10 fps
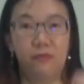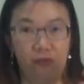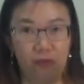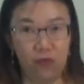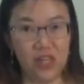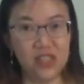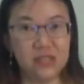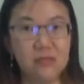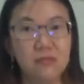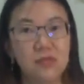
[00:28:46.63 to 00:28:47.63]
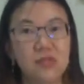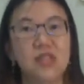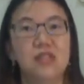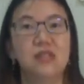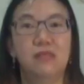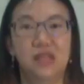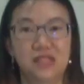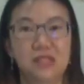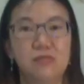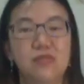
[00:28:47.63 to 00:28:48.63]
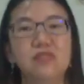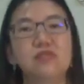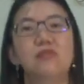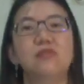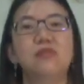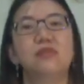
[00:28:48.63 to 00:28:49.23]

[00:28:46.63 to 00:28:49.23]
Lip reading: fullest moon and the brightest moon, so